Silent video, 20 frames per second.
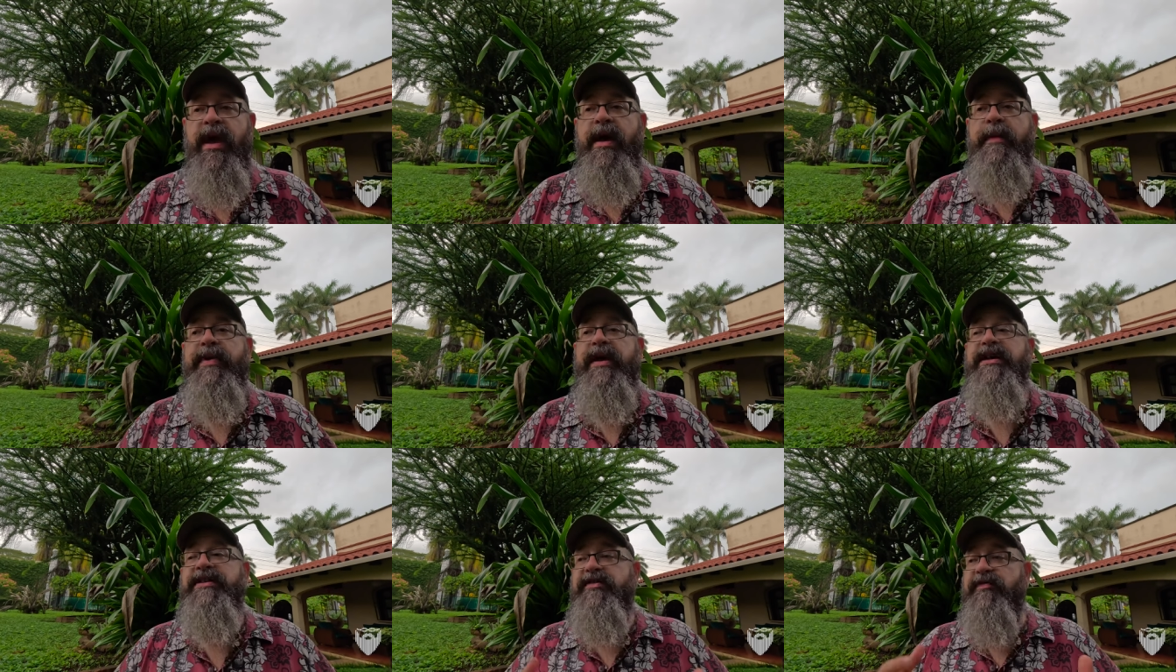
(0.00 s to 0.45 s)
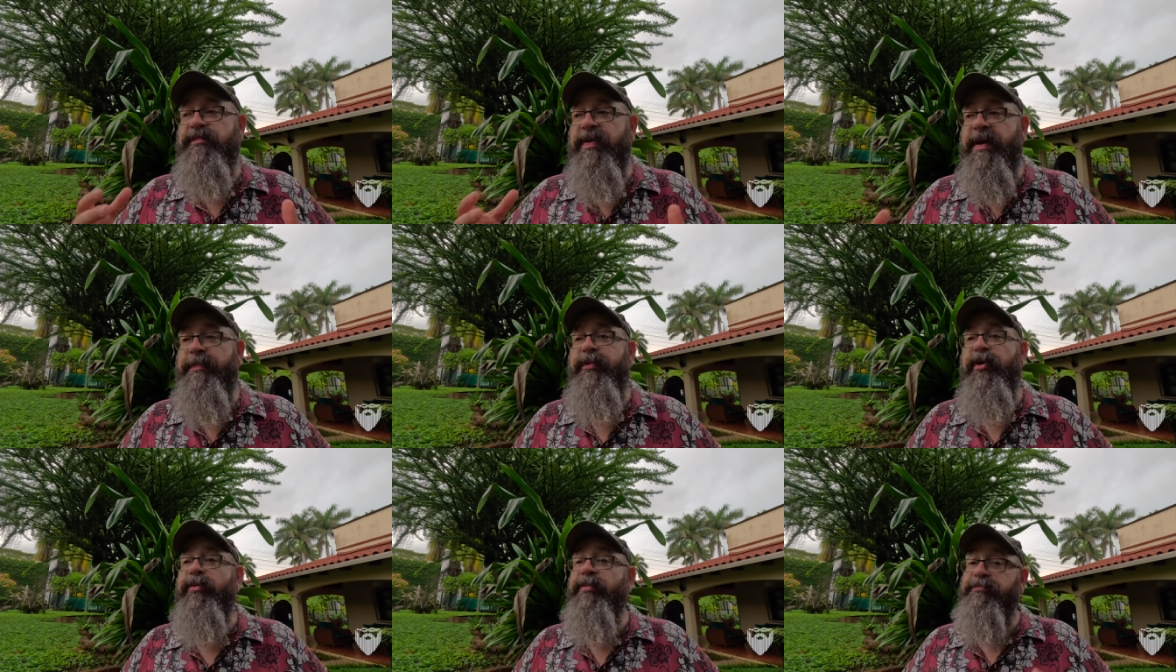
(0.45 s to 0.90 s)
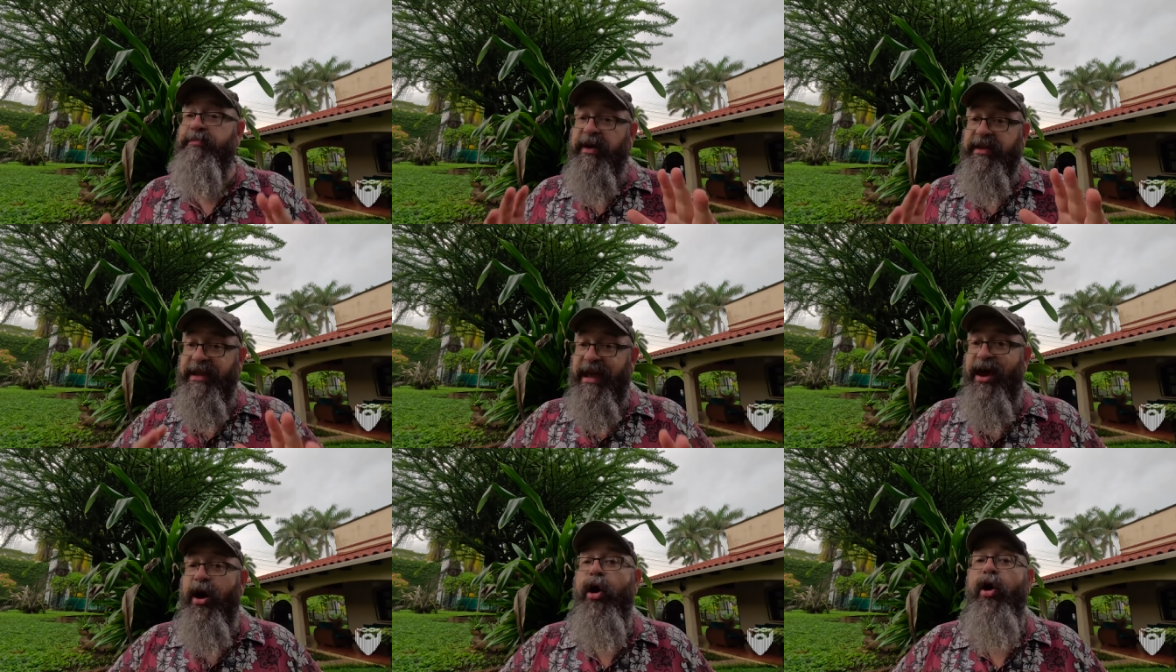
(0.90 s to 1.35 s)
because of people,
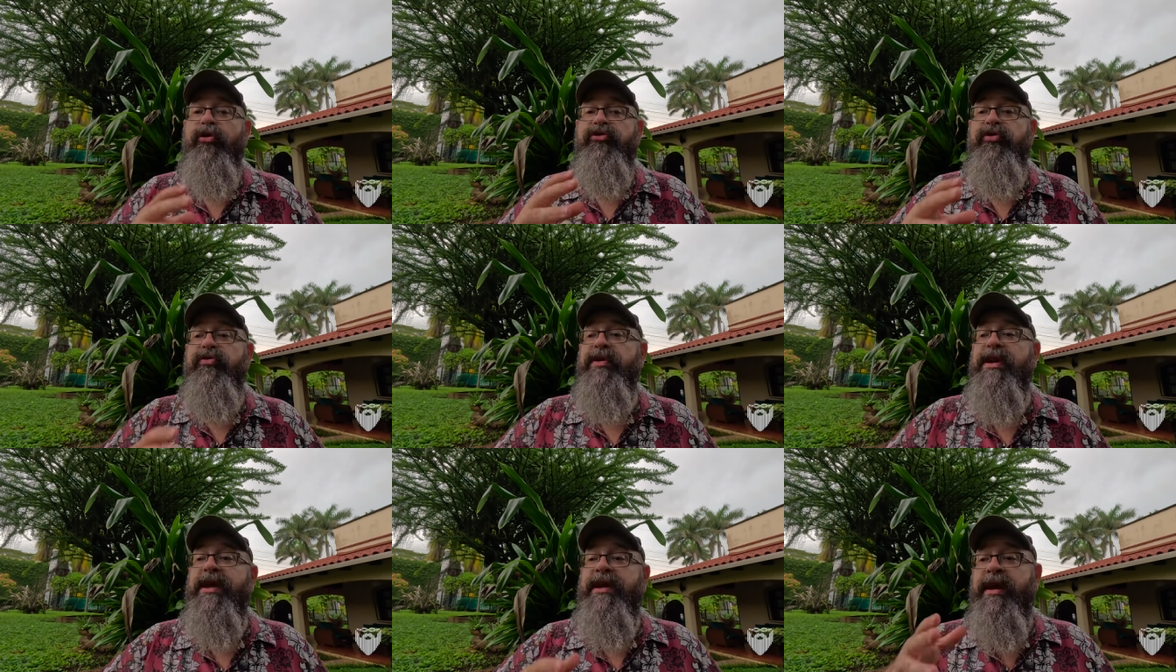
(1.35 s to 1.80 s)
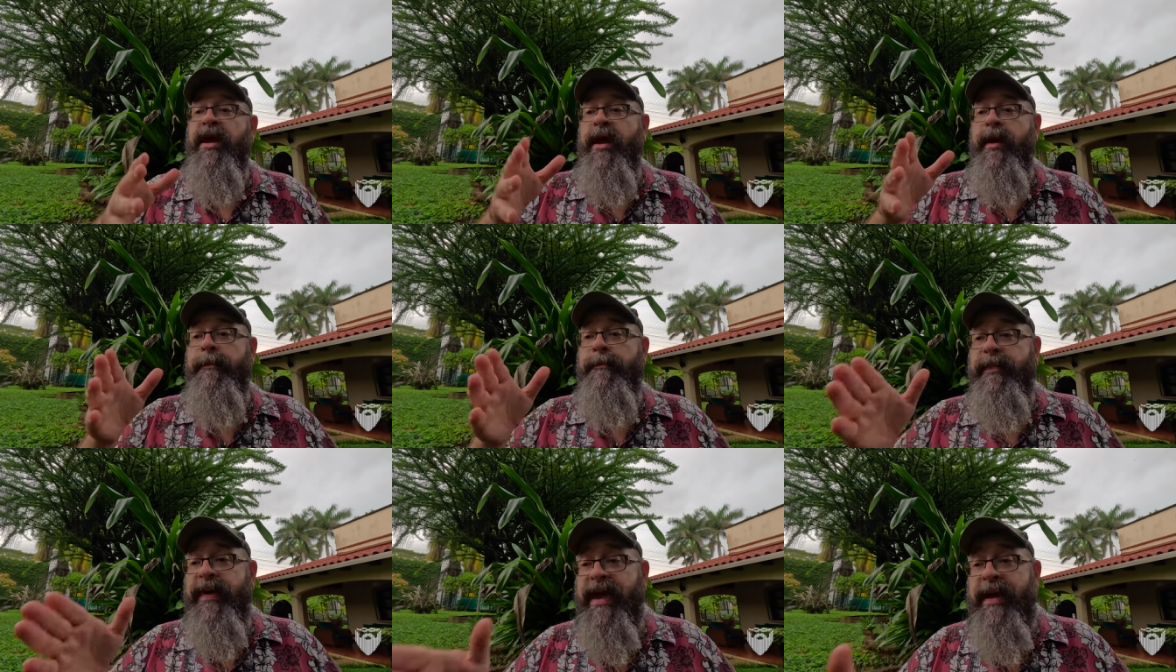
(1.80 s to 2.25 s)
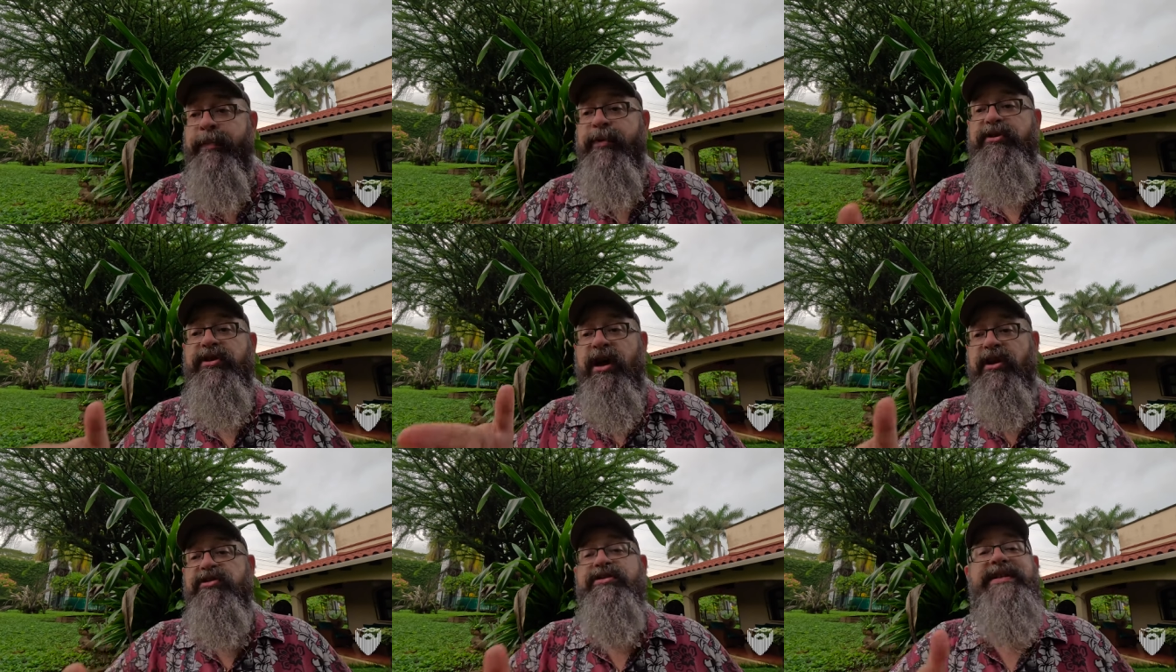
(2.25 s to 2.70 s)
but they also need people
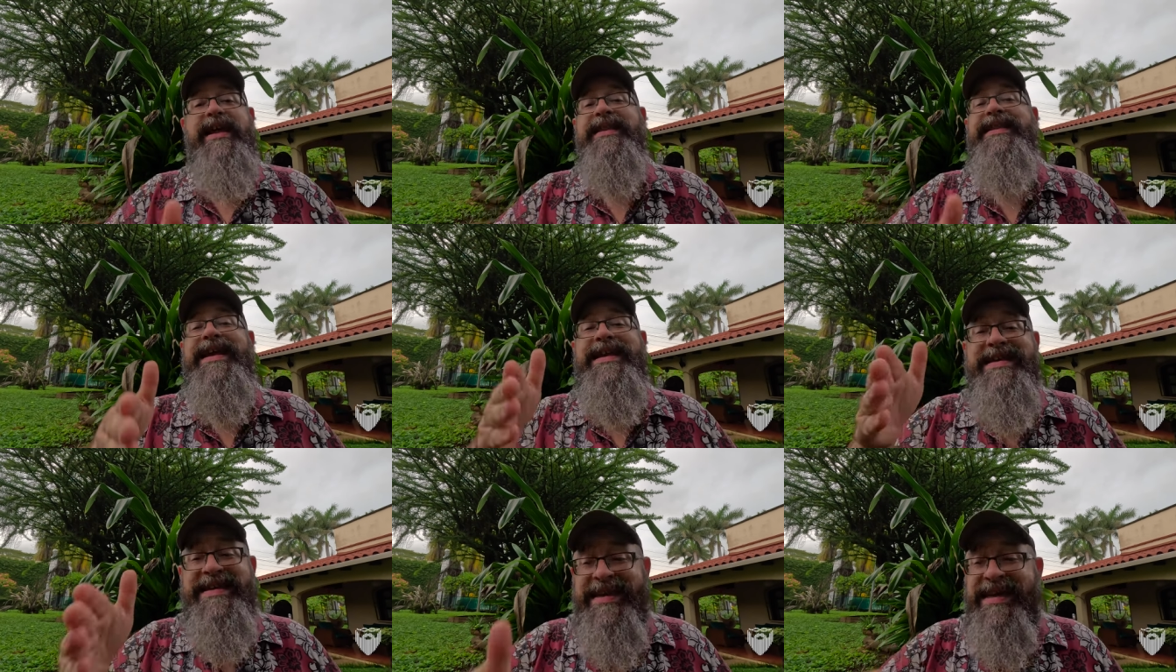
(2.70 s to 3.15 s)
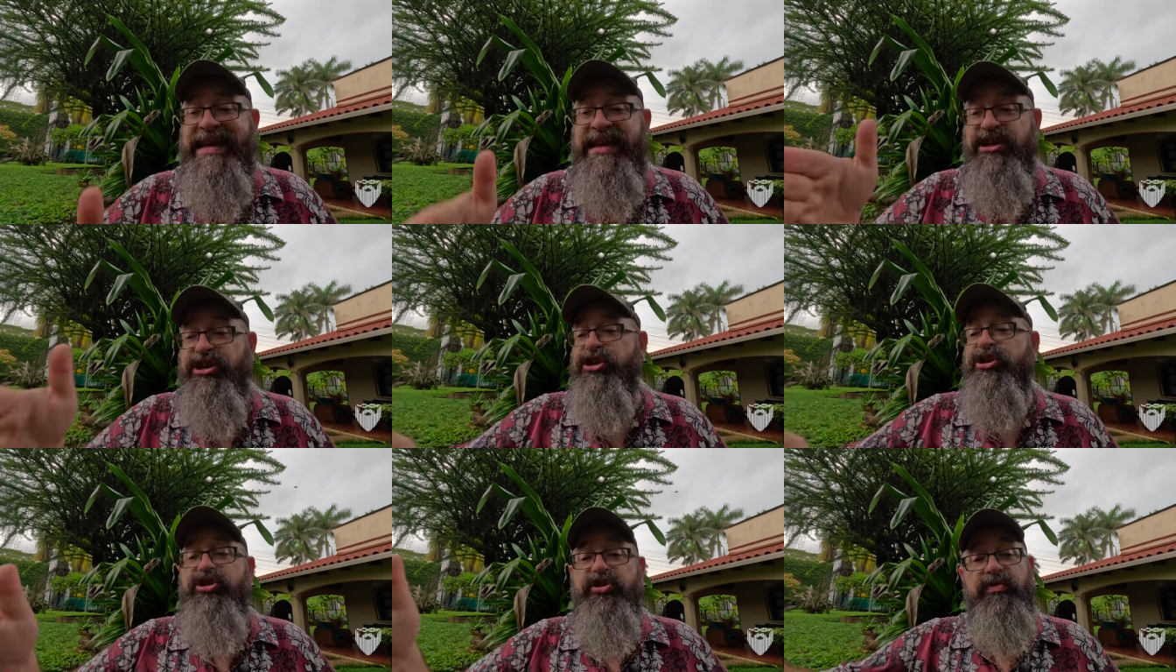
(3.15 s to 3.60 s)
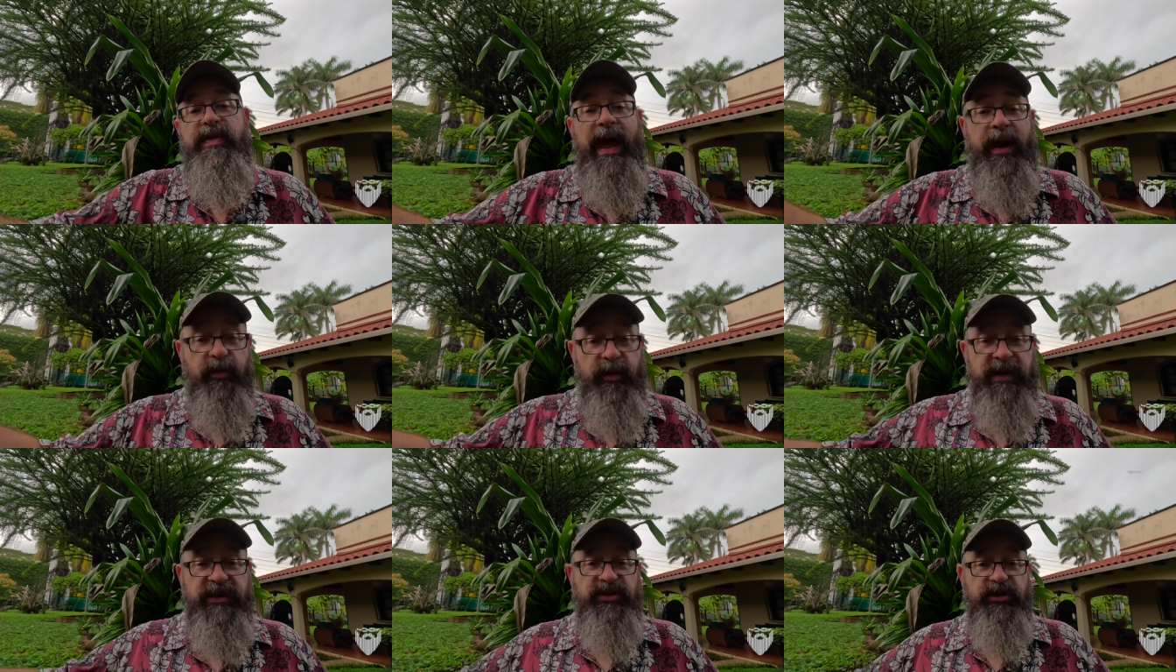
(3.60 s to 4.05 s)
to understand they need to do
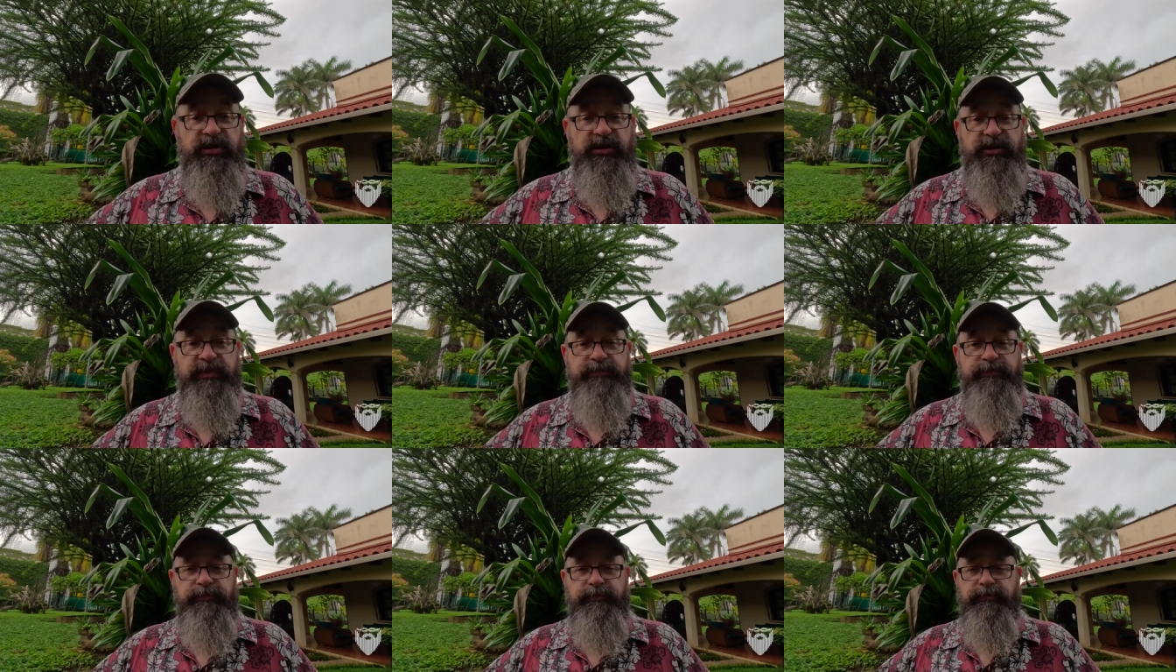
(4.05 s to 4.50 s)
that research.